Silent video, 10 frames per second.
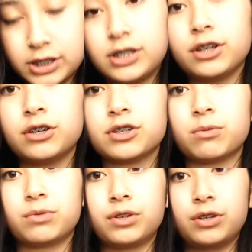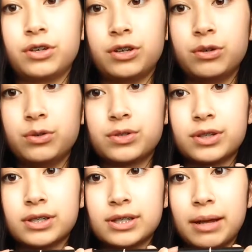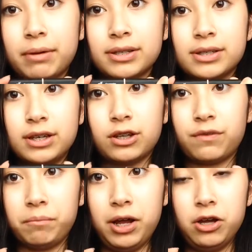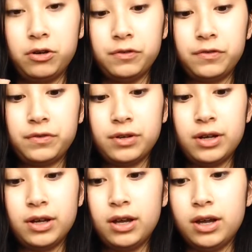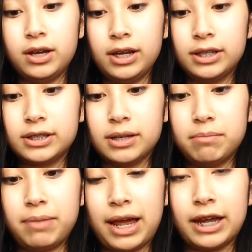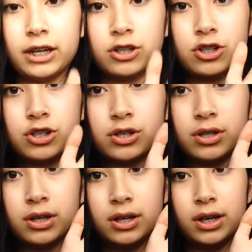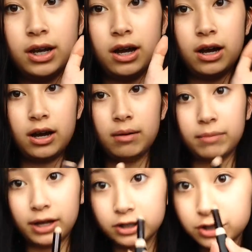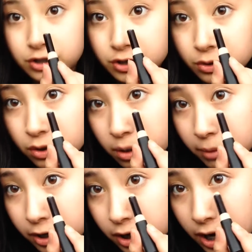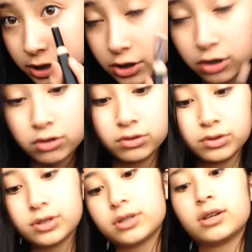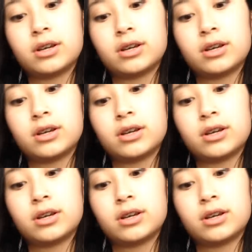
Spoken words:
Still use the same concealer from e.l.f. It's in beige. I just do it on my under eye circles.